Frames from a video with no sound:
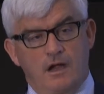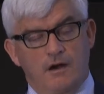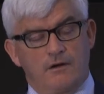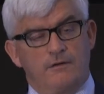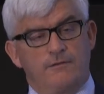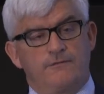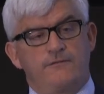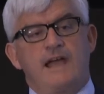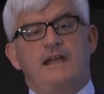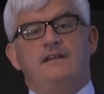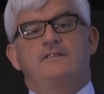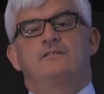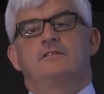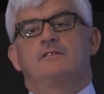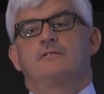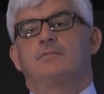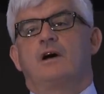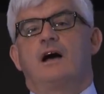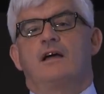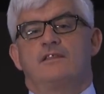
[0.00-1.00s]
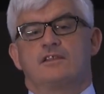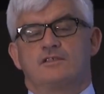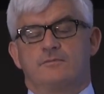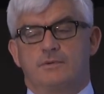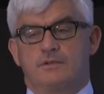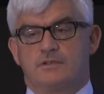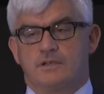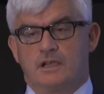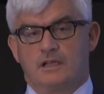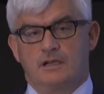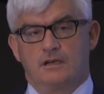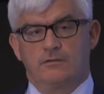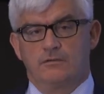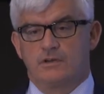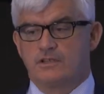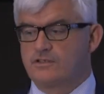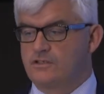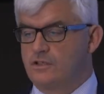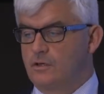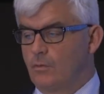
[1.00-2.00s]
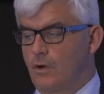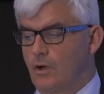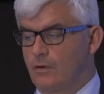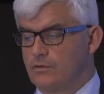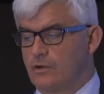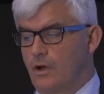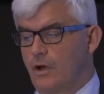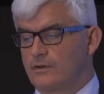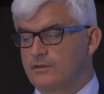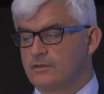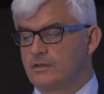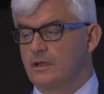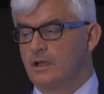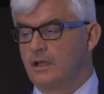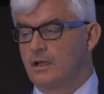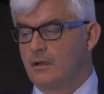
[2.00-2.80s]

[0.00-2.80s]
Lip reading: affected by this particular issue or not,